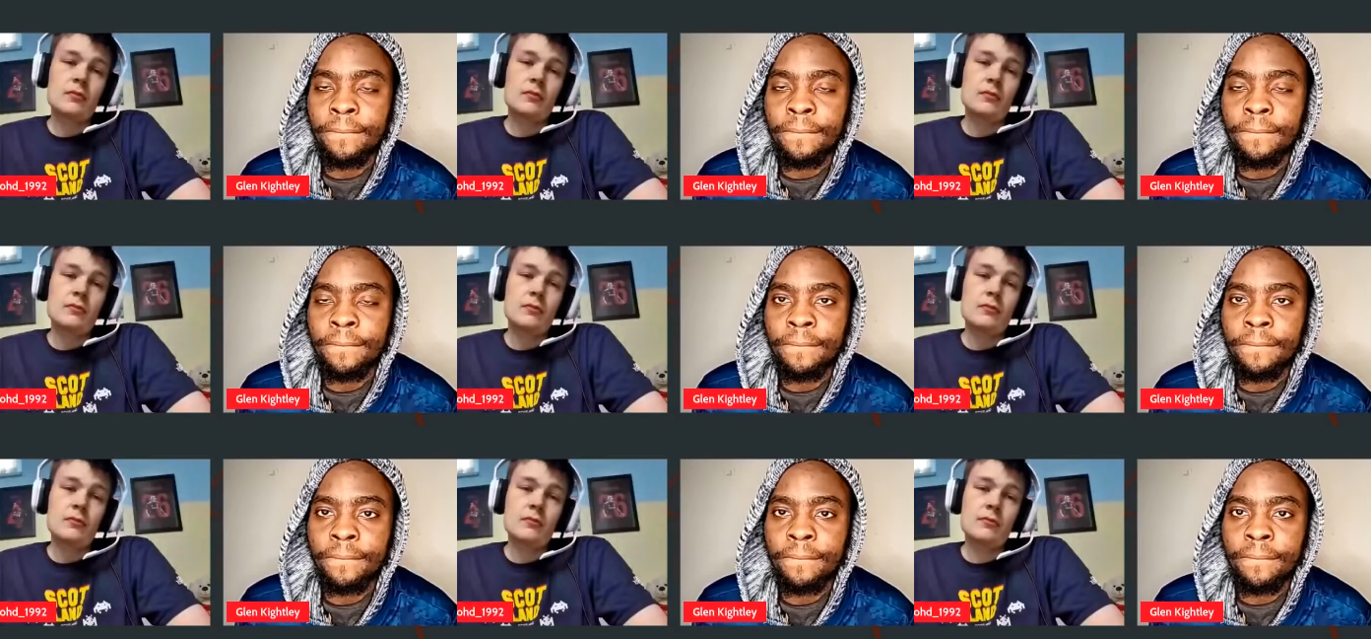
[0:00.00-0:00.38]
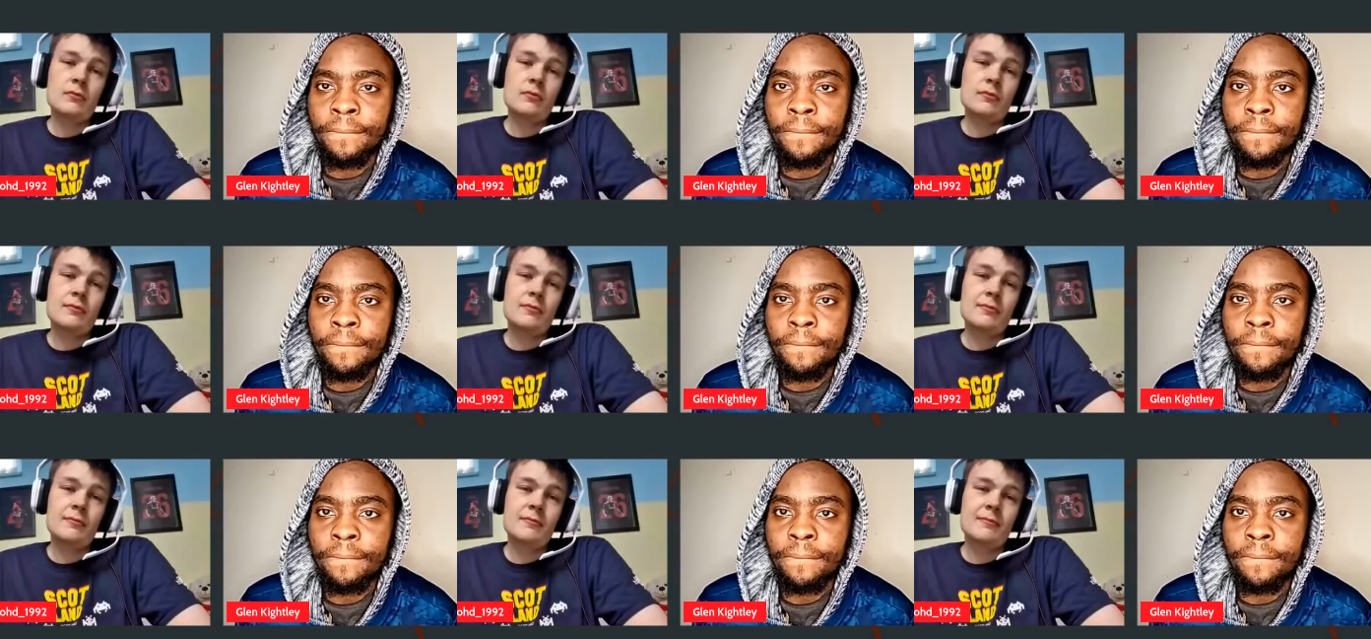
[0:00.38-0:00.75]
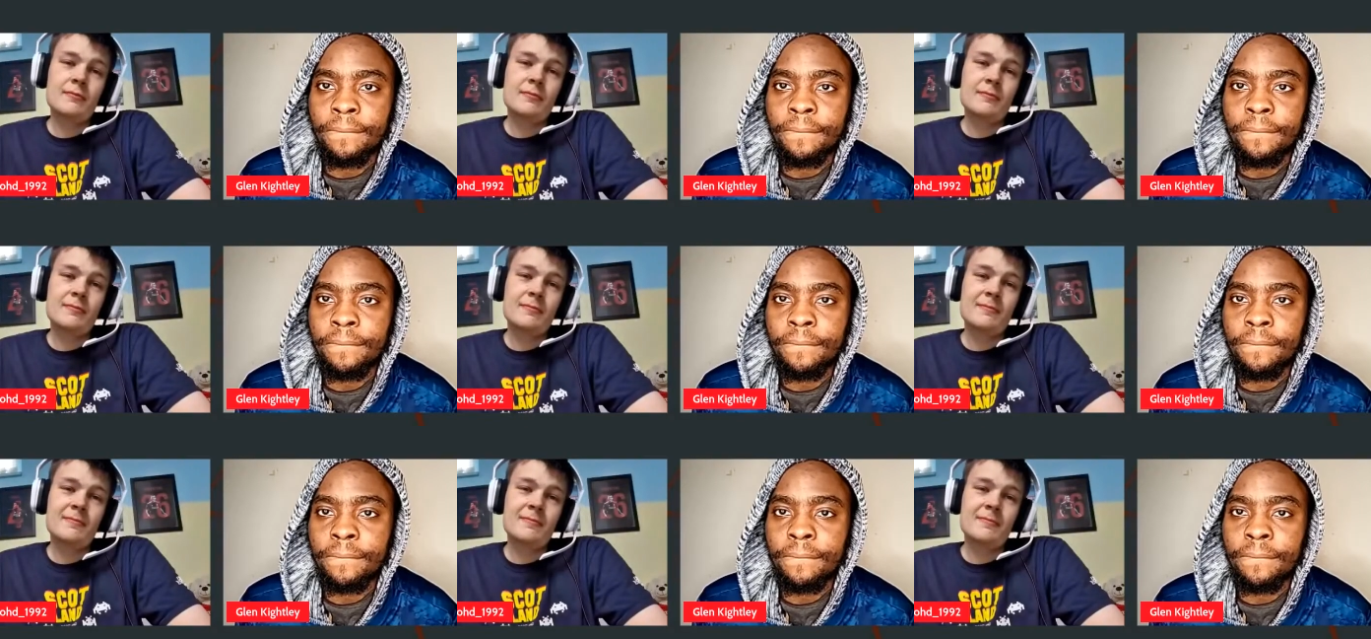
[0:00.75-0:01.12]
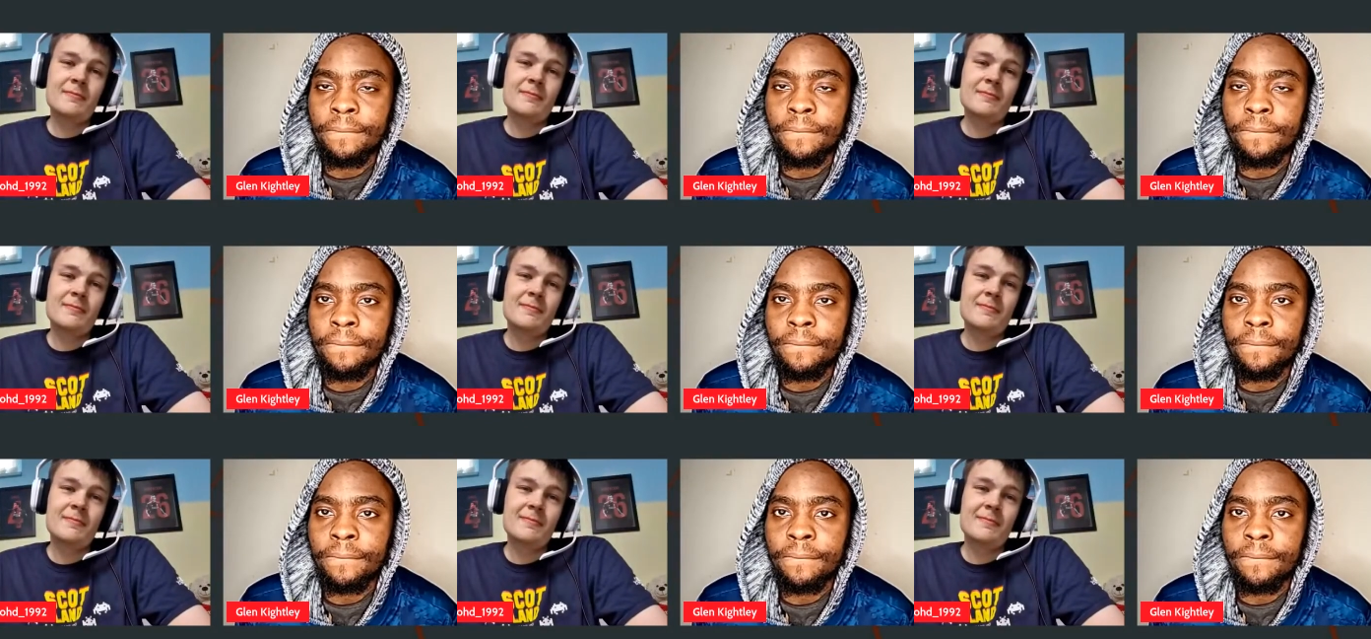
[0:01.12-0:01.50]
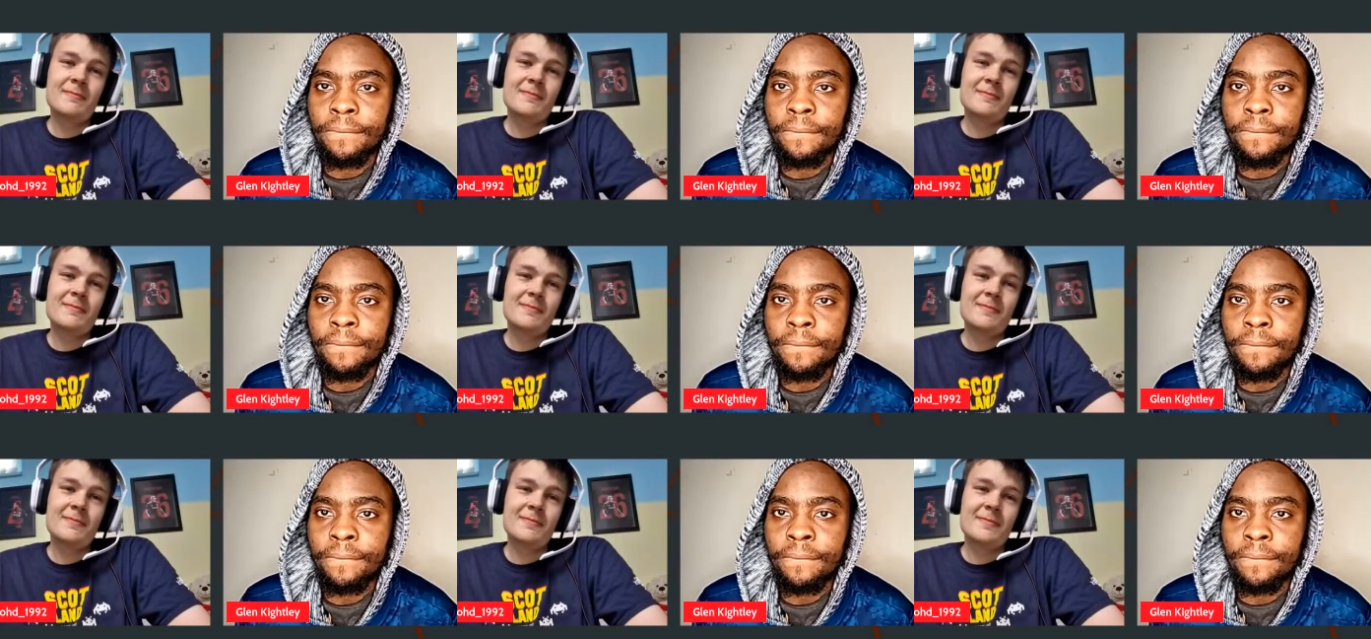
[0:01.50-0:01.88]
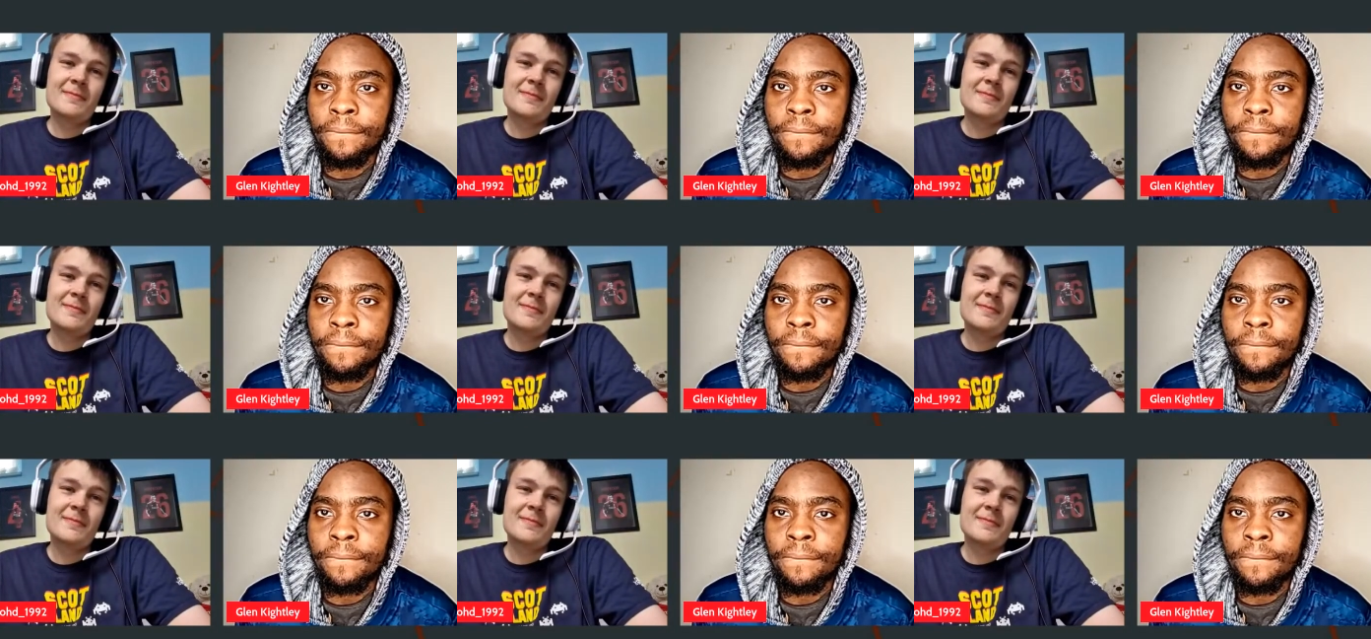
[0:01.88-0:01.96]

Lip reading: (no one is talking)